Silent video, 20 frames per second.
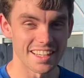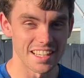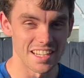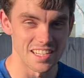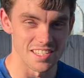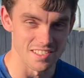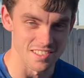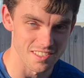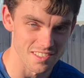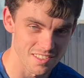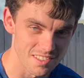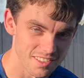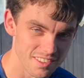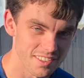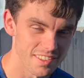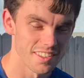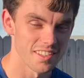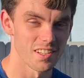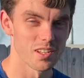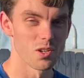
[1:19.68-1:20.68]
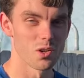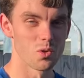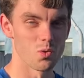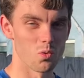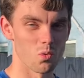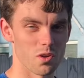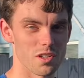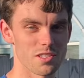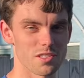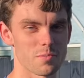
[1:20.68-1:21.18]
guys,
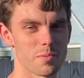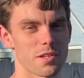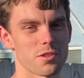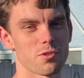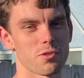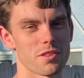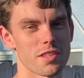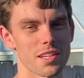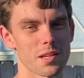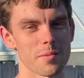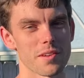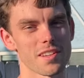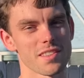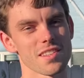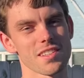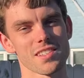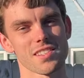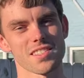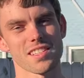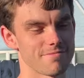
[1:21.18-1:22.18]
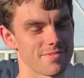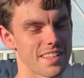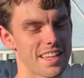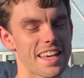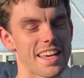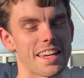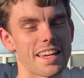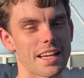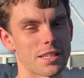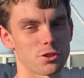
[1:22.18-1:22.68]
one special thing about this,
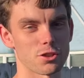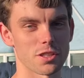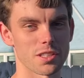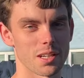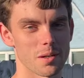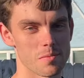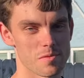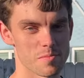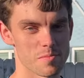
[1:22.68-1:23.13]
it actually comes